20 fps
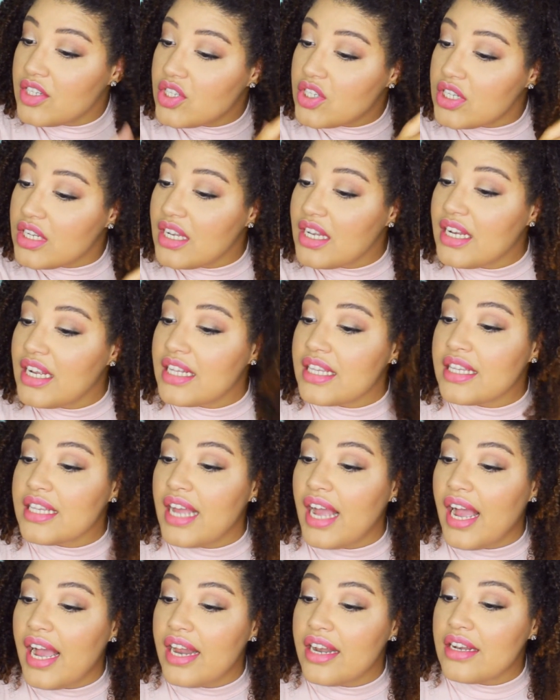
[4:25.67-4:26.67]
Just let
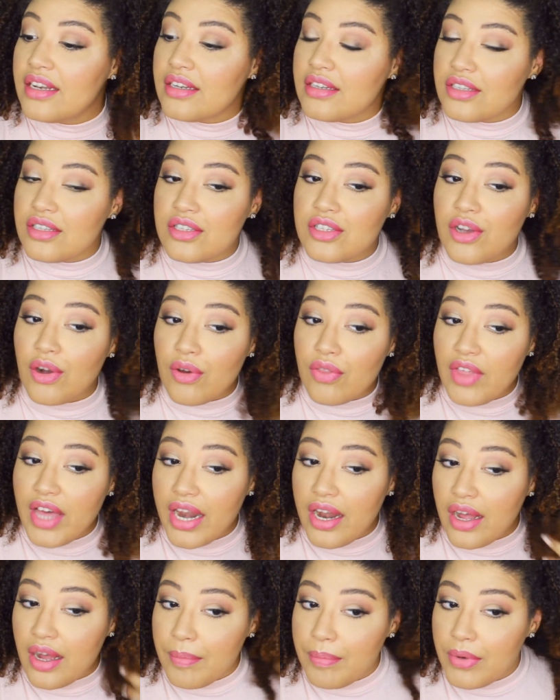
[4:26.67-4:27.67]
that soak
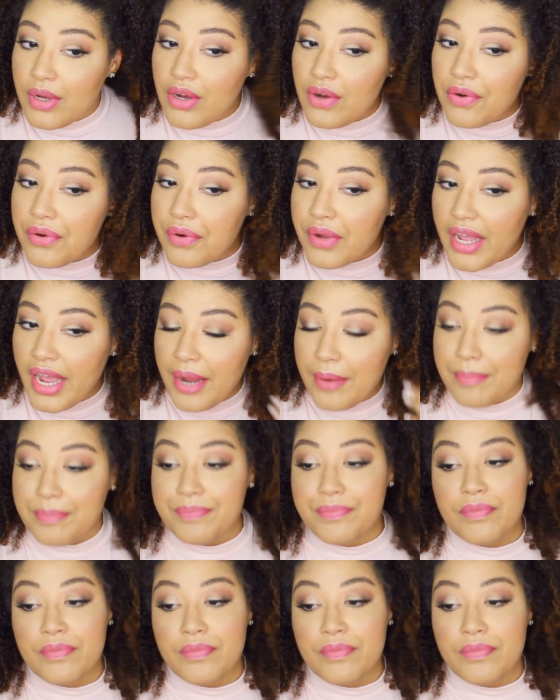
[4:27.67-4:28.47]
that up, okay.